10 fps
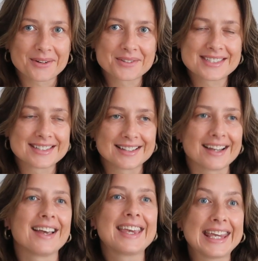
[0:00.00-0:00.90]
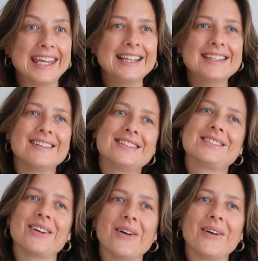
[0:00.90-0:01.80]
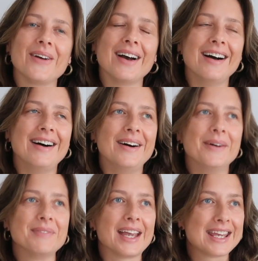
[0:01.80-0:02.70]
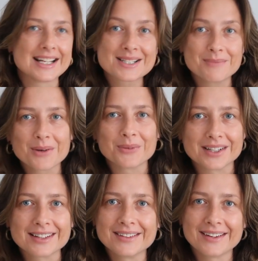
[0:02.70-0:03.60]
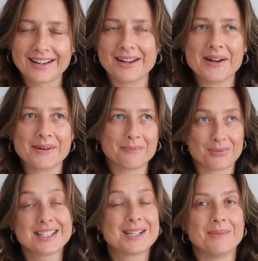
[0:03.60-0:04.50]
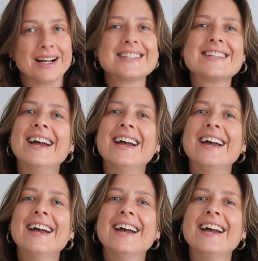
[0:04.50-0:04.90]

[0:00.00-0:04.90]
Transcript: I was still like a kid. So against my will, pretty much,